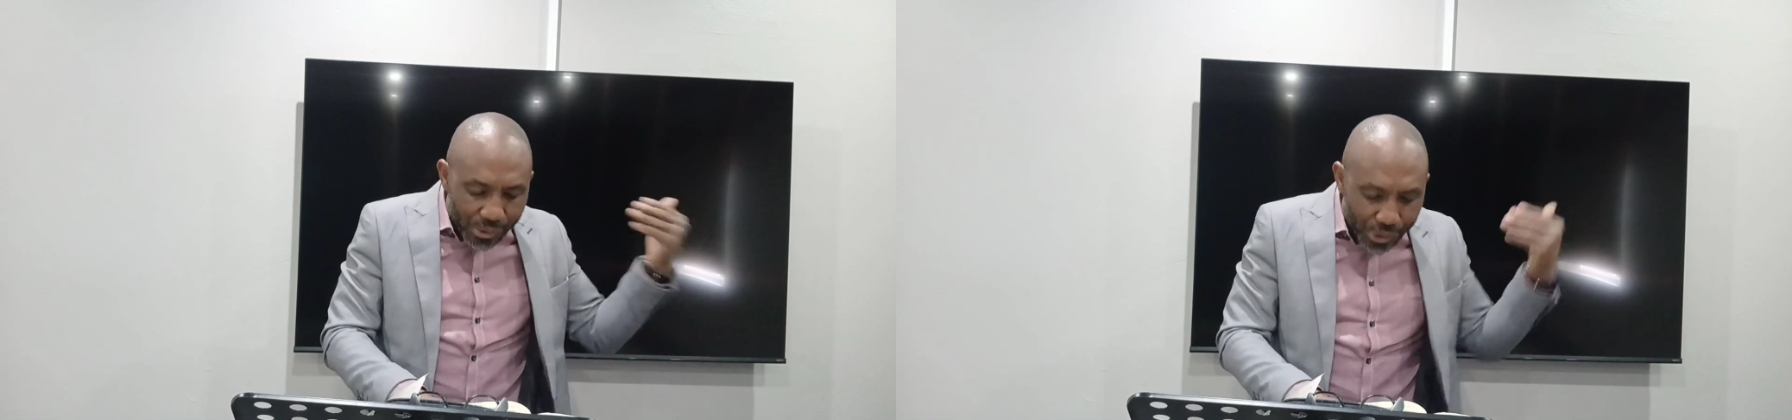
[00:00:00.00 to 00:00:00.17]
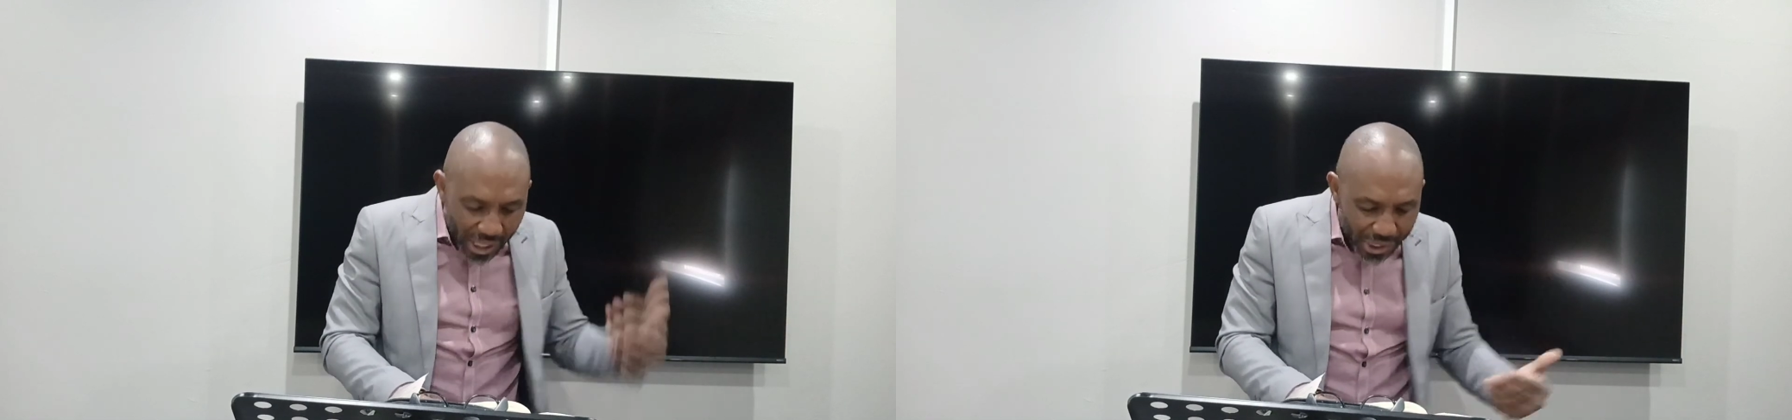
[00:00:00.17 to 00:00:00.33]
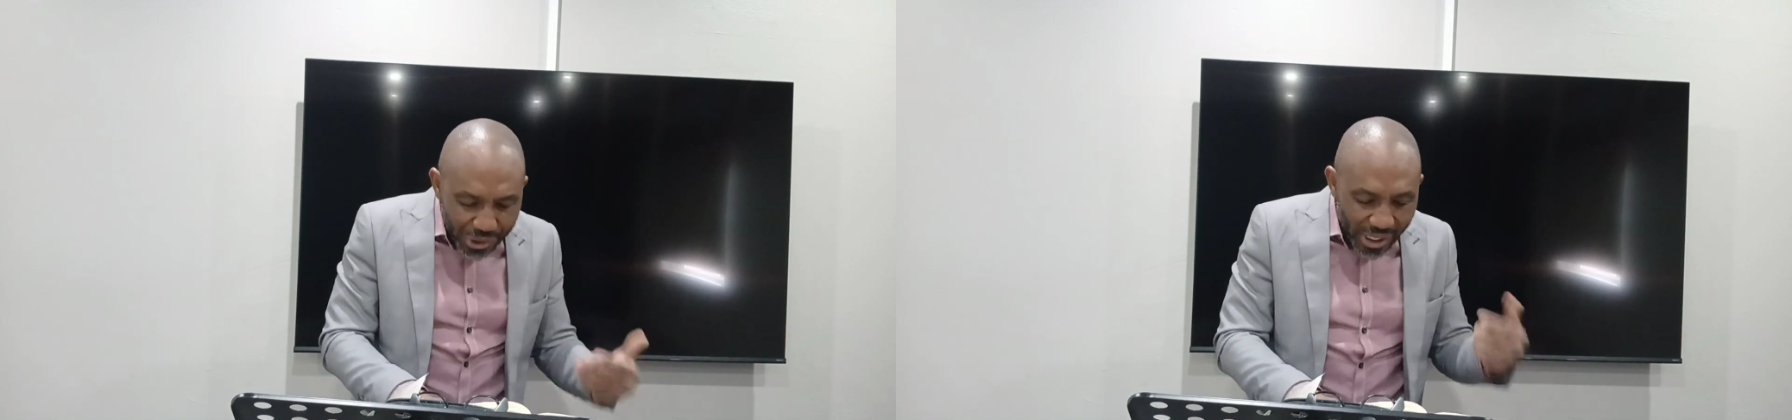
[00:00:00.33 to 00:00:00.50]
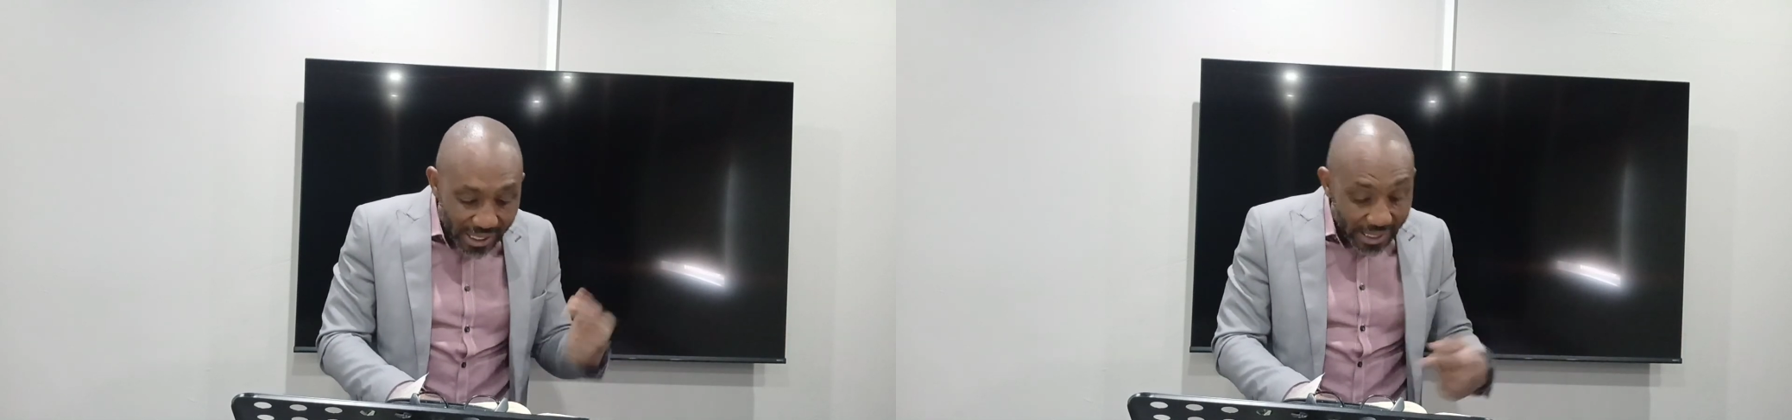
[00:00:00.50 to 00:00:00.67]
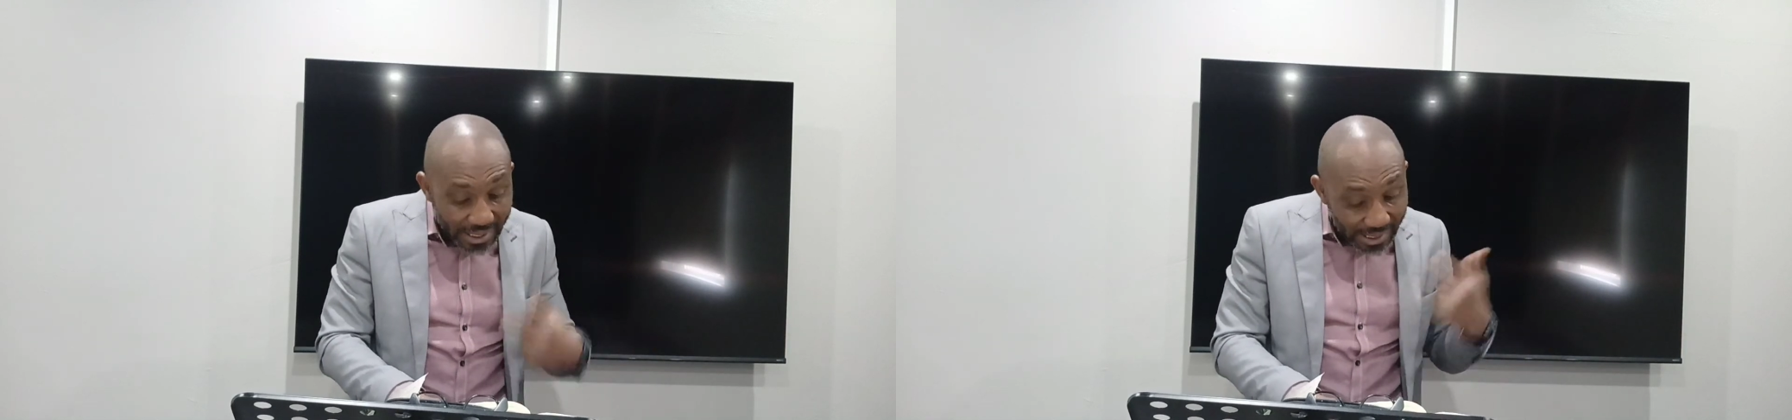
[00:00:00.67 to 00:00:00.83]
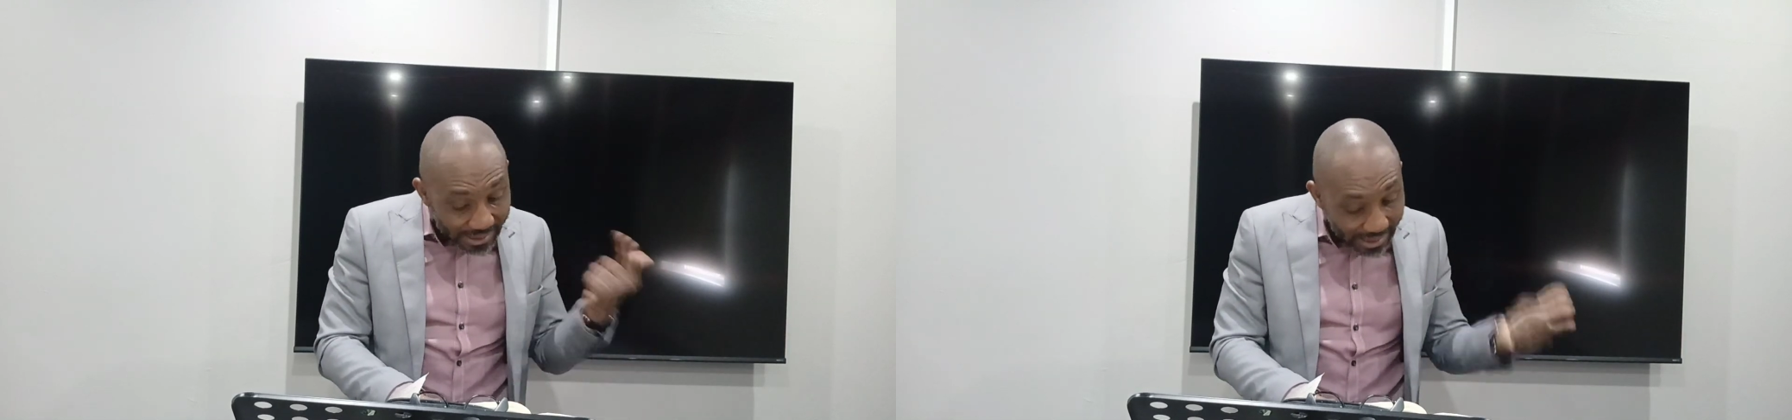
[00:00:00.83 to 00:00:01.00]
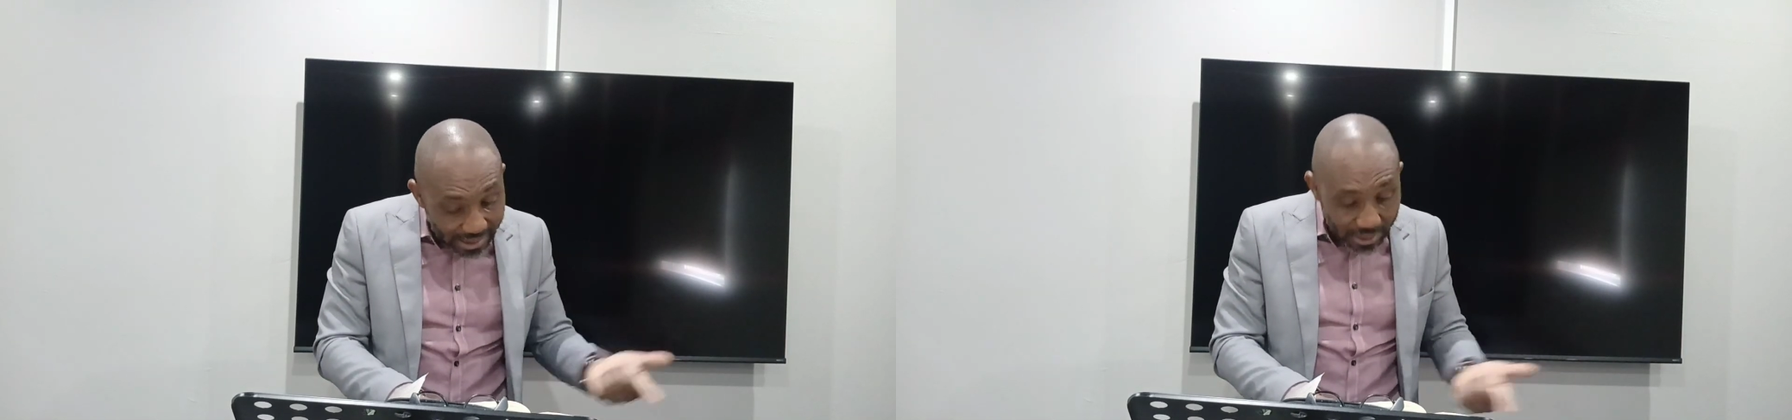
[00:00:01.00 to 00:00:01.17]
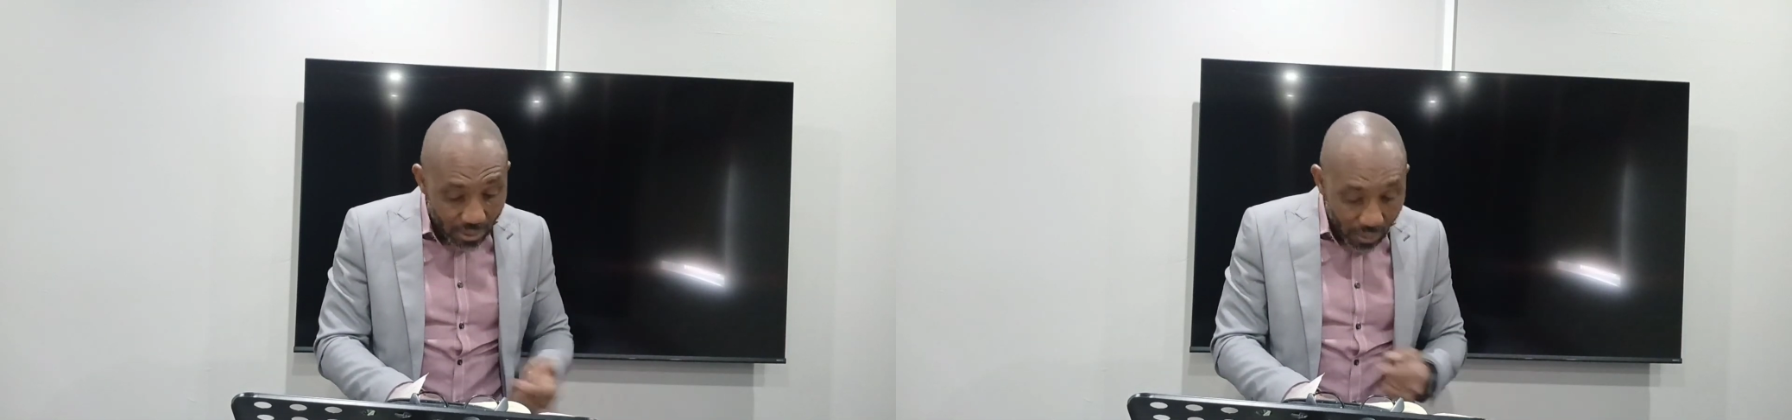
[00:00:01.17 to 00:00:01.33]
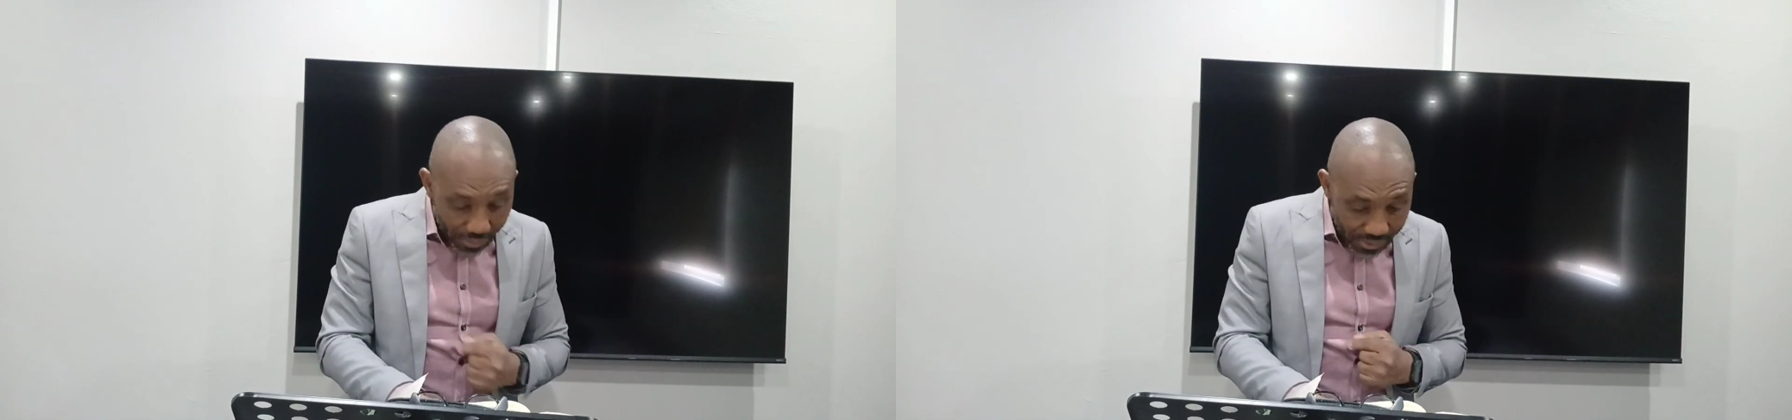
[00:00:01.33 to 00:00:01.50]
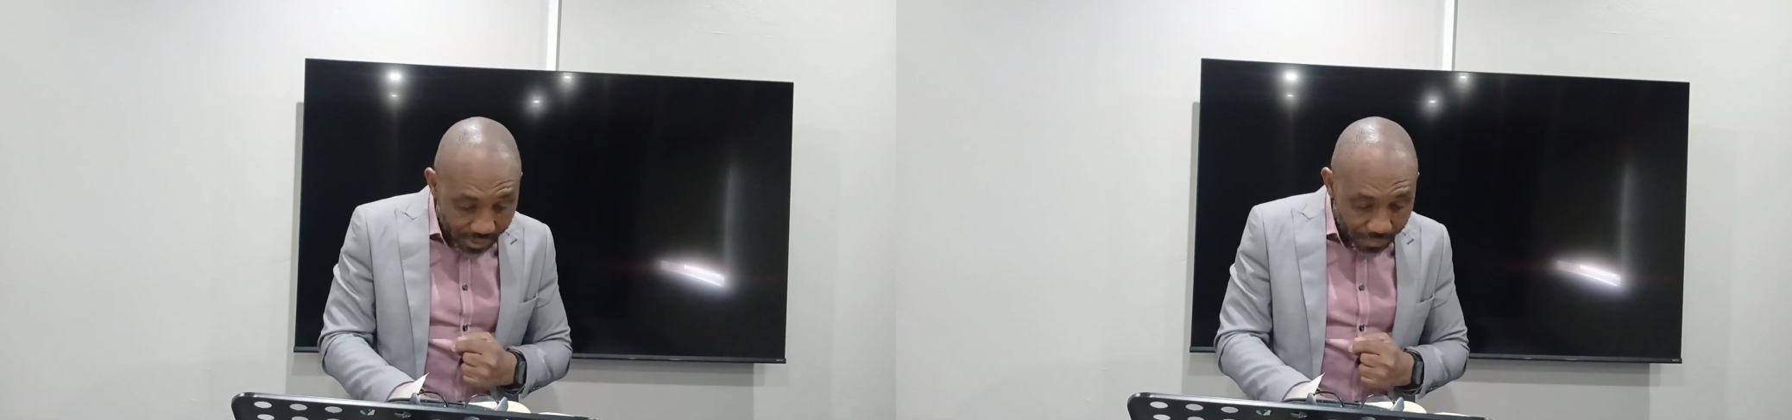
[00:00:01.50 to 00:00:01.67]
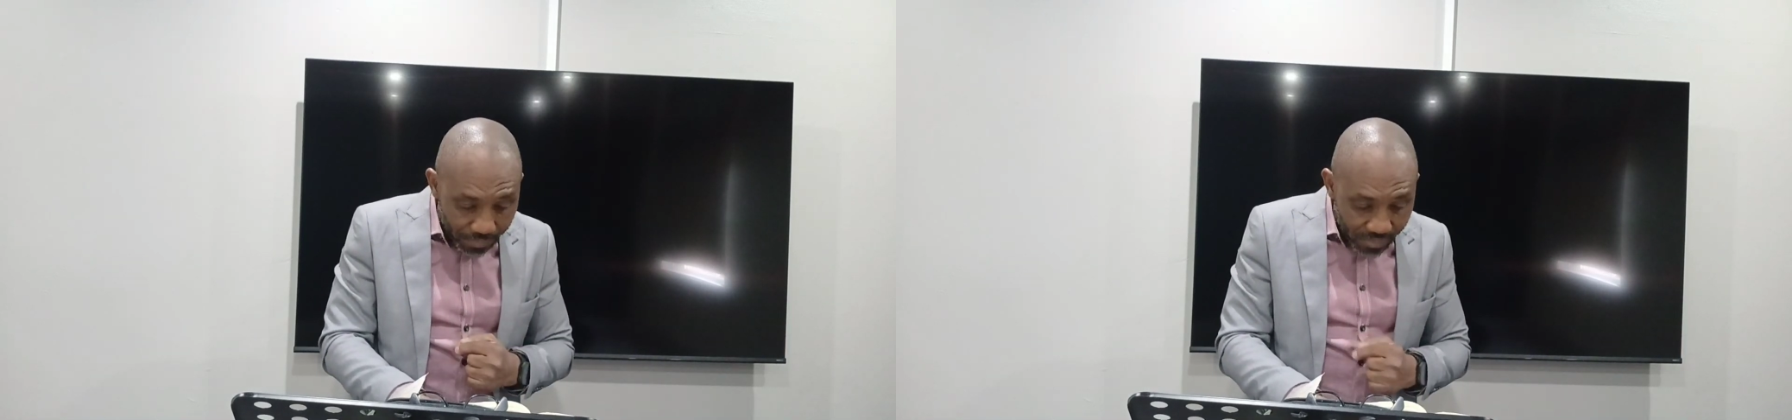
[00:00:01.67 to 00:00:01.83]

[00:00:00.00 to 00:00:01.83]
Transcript: teaching in their synagogues,